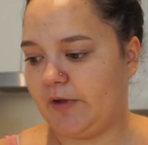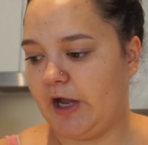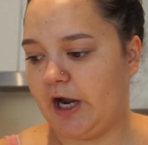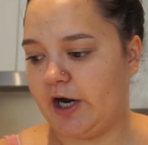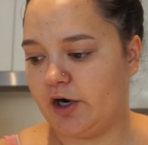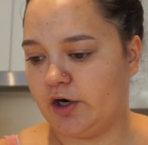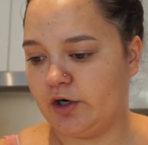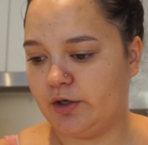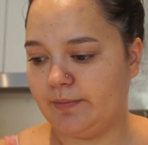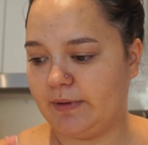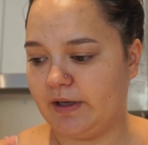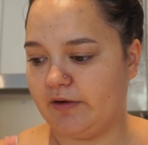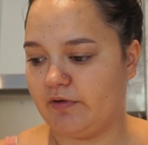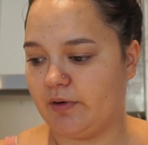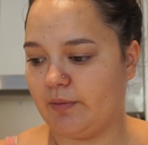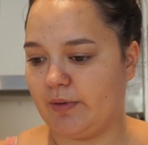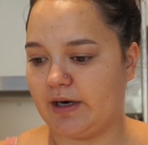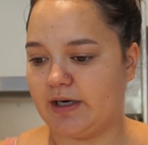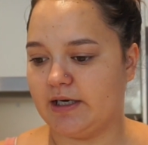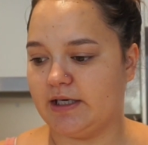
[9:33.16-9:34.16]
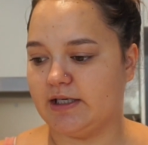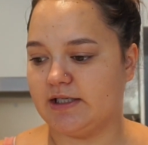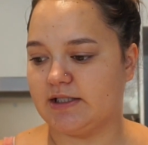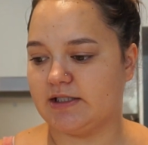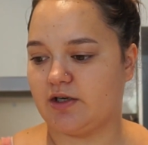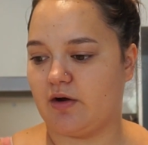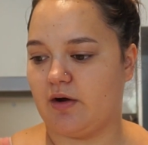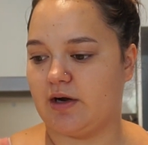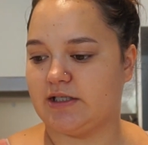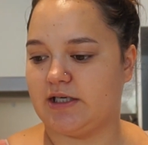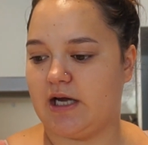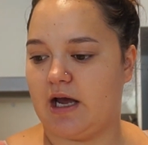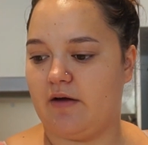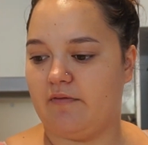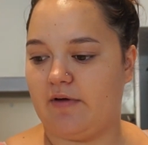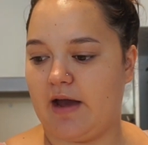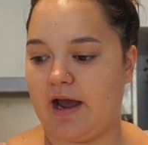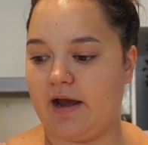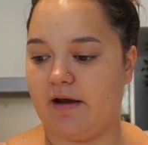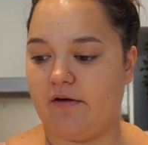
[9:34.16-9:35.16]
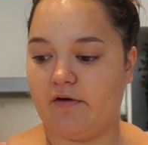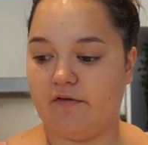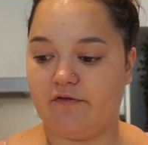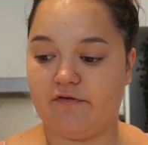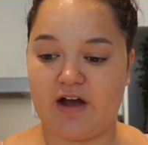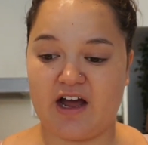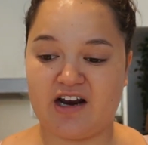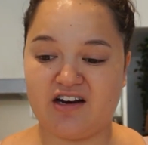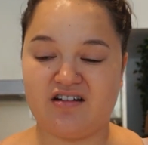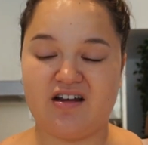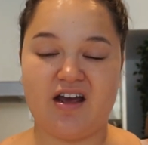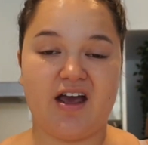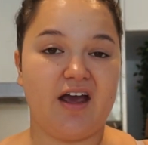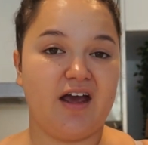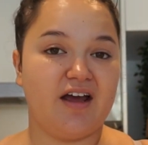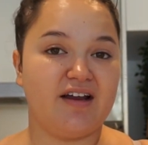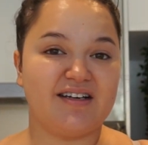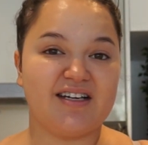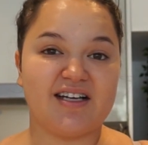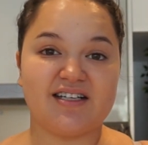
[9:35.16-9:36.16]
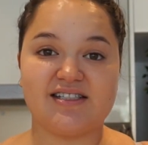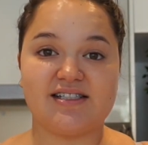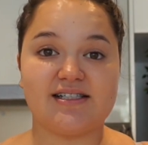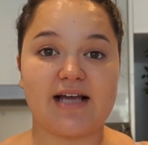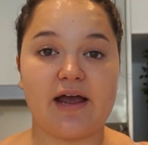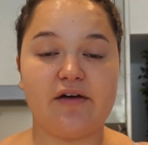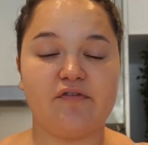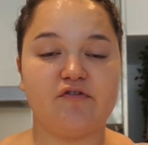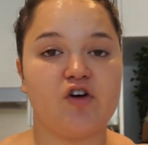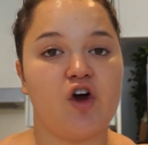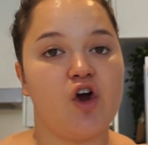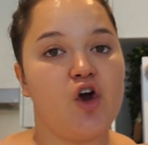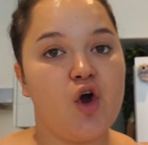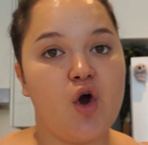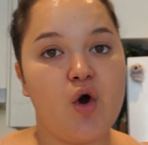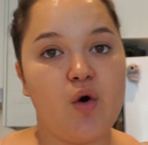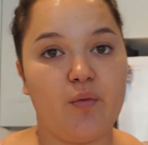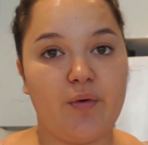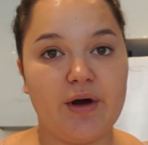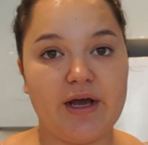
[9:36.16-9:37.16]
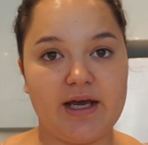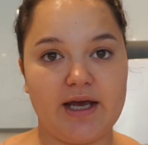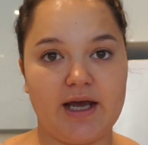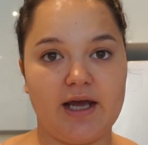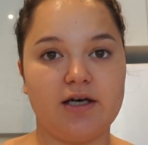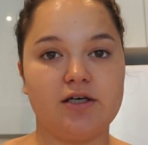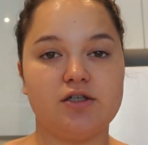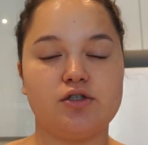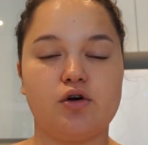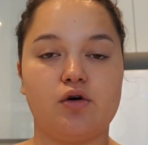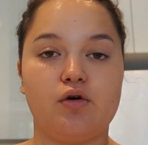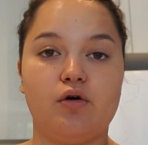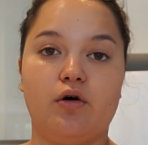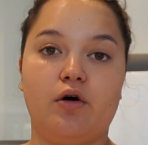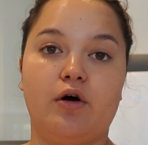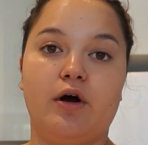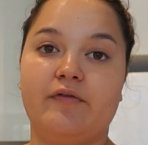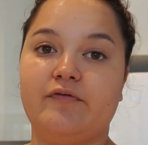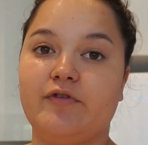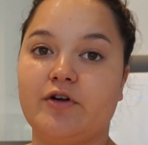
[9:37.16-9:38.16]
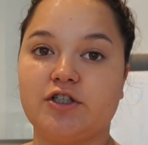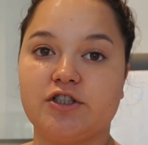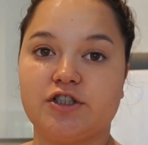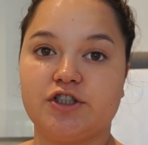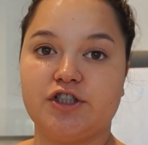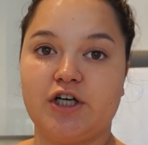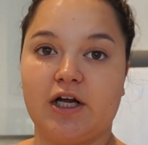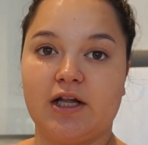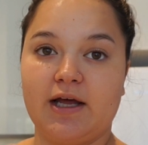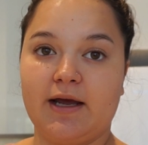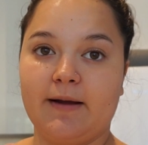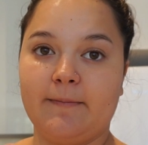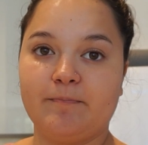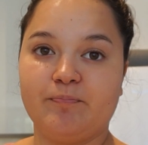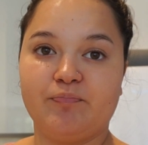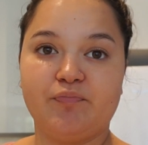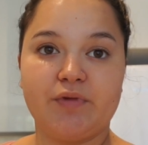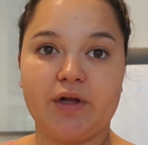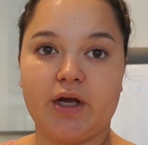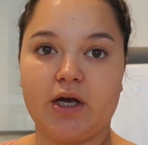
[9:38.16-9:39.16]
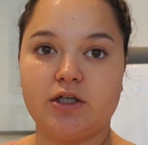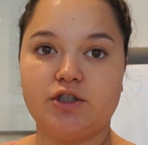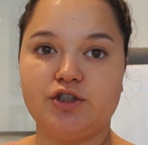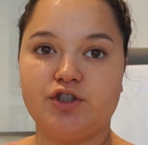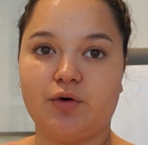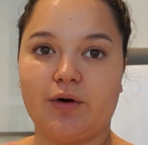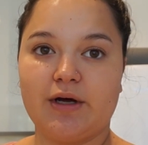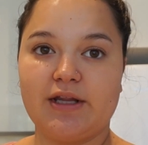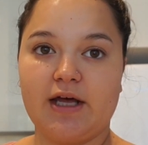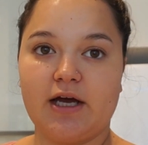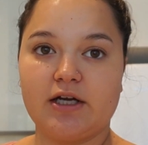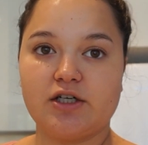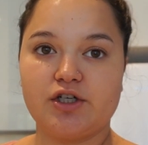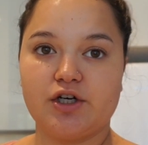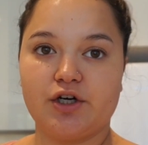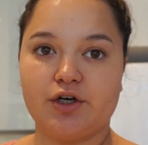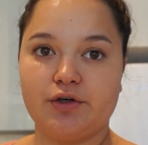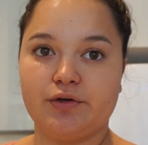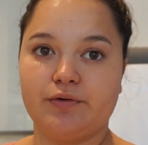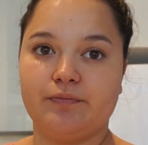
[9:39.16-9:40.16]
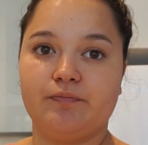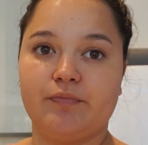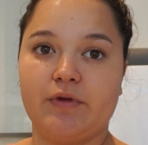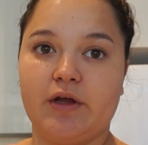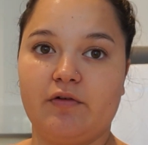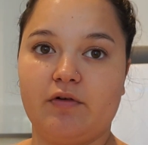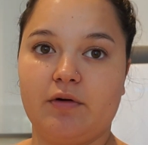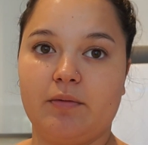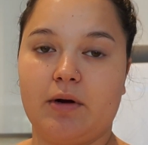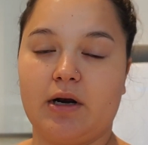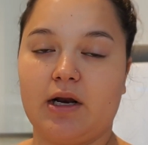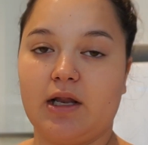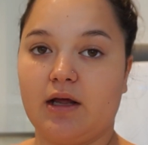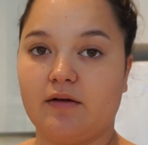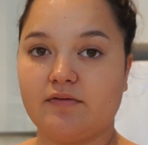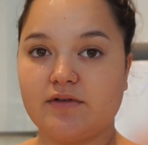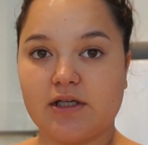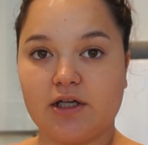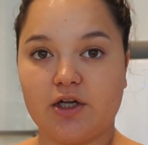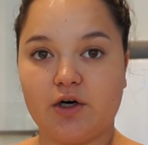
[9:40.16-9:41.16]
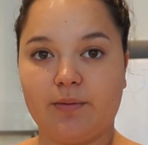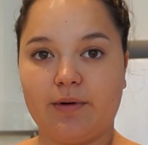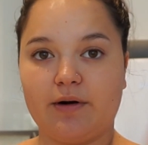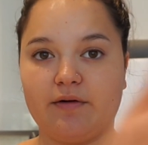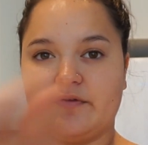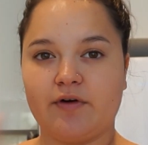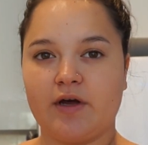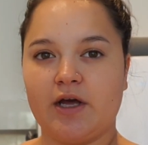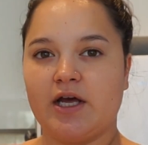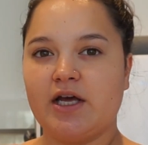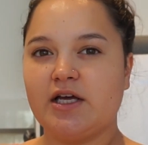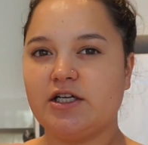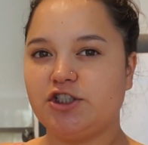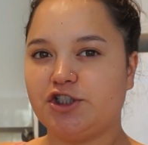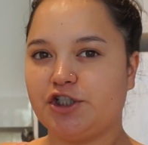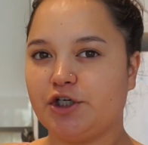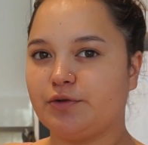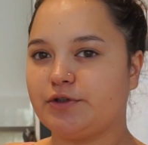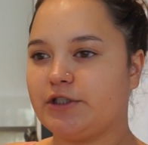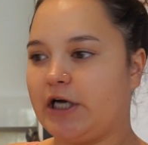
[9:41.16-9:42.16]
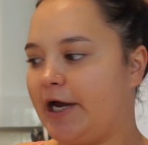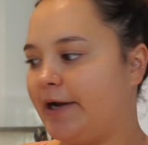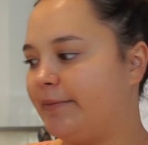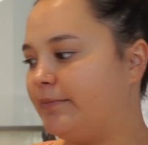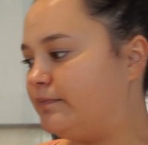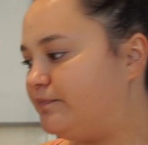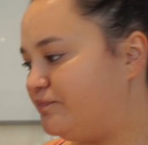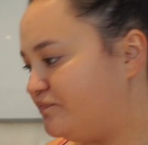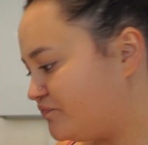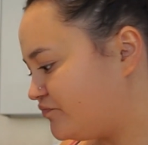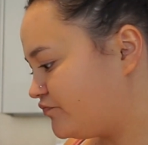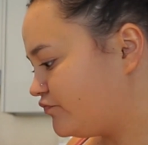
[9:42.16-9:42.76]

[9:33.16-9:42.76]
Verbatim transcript: I hope everyone is going to have a fun and safe weekend or if you're just chilling, enjoy that too. Everybody loves a little bit of chill time.